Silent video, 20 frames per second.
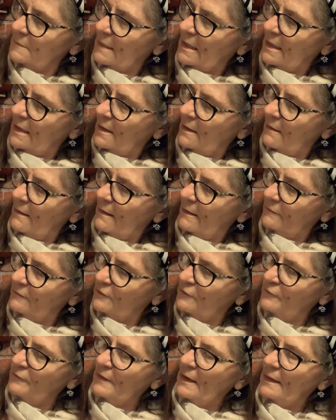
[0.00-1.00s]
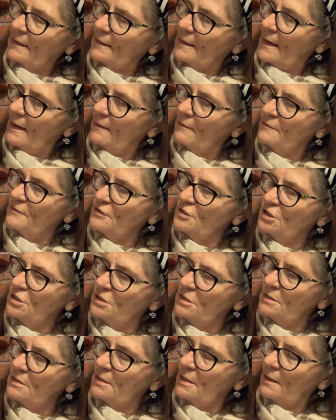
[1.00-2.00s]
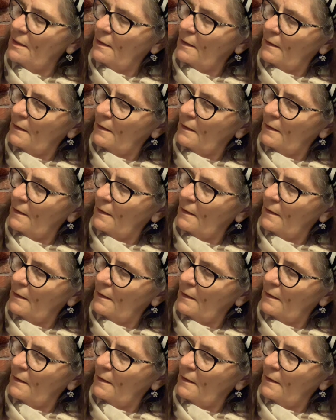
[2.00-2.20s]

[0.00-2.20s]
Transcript: I have to find out if she